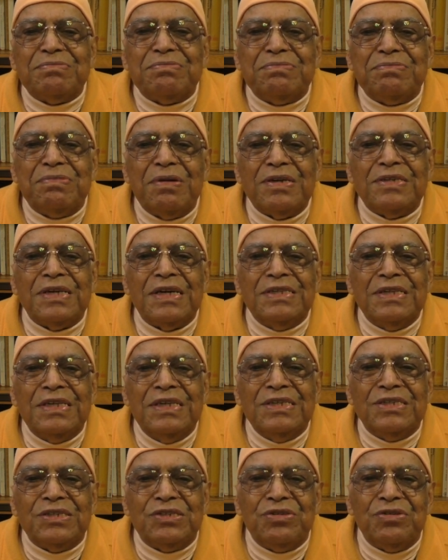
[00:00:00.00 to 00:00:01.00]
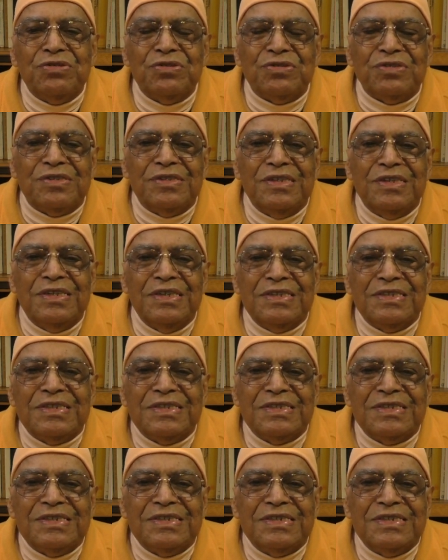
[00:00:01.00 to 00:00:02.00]
present this truth,
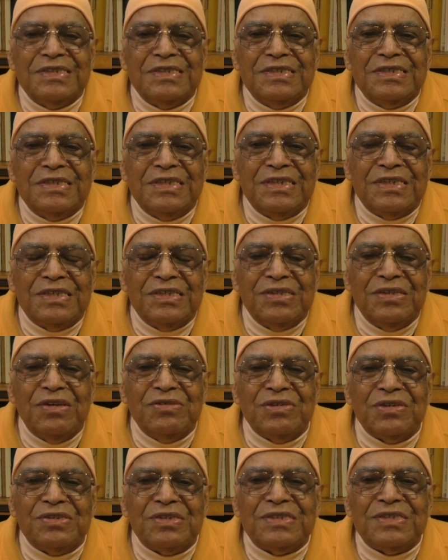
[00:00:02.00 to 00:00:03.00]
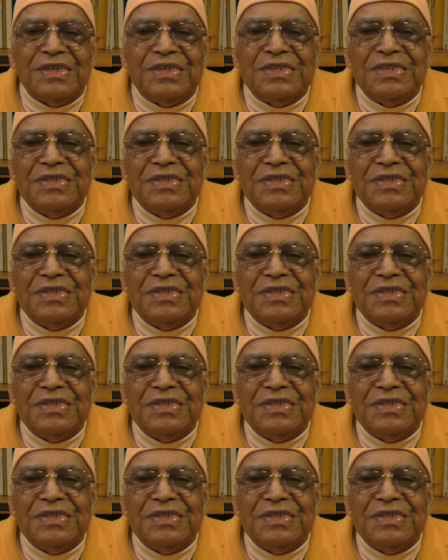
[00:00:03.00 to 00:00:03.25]
those